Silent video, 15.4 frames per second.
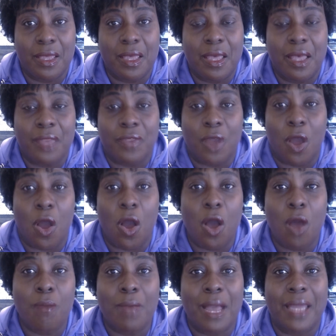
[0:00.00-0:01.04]
The
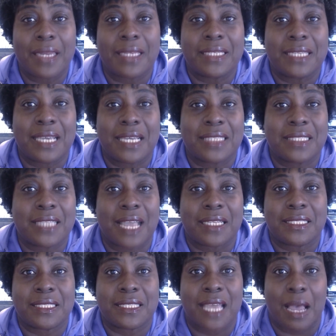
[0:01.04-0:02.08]
Almighty does
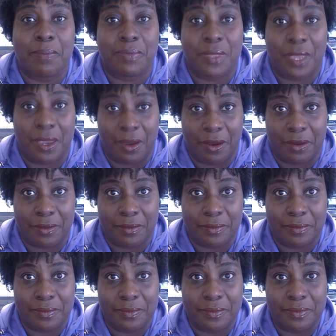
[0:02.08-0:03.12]
not stop there.
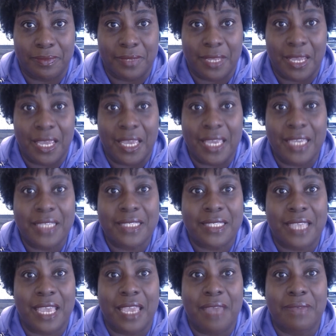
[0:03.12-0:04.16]
He
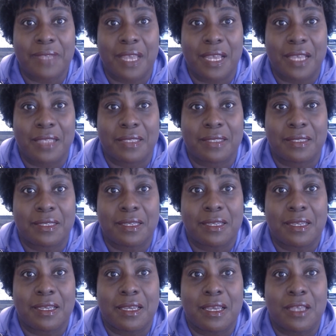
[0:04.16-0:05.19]
saves us
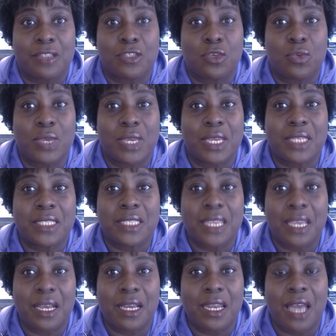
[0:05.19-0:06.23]
so we can
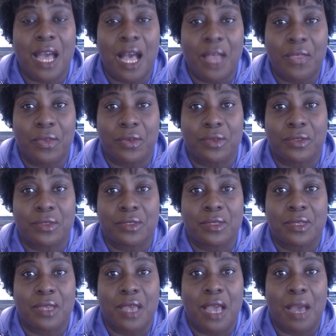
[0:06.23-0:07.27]
tell
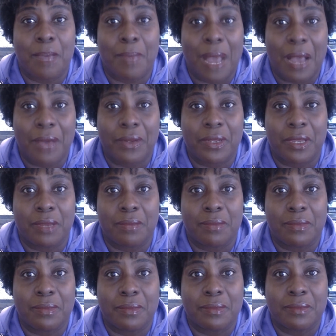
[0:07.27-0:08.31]
others about
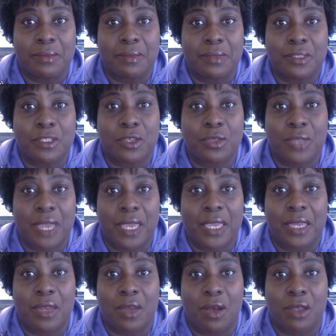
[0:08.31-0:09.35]
Him so they
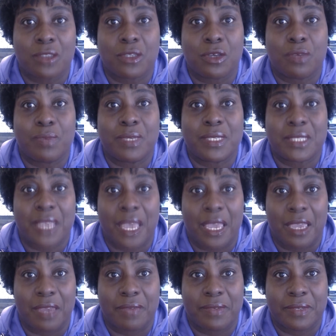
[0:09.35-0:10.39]
can also be
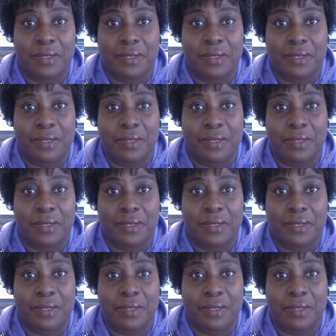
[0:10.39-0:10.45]
saved.